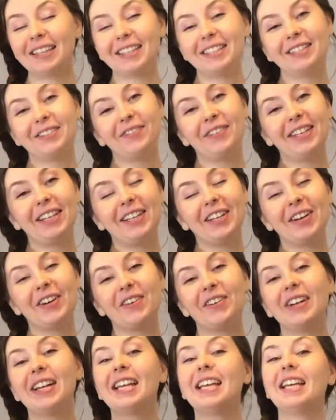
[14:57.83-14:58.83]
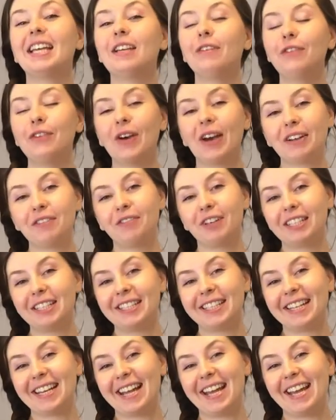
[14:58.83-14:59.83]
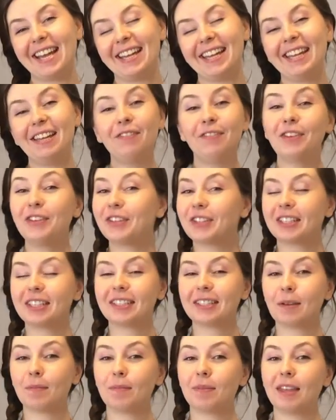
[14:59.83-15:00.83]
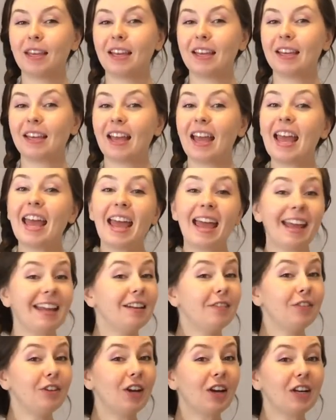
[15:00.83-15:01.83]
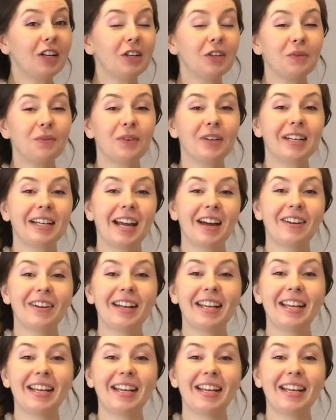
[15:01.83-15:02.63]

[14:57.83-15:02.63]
this video, if you had fun today, if you learned something, and if you got a good workout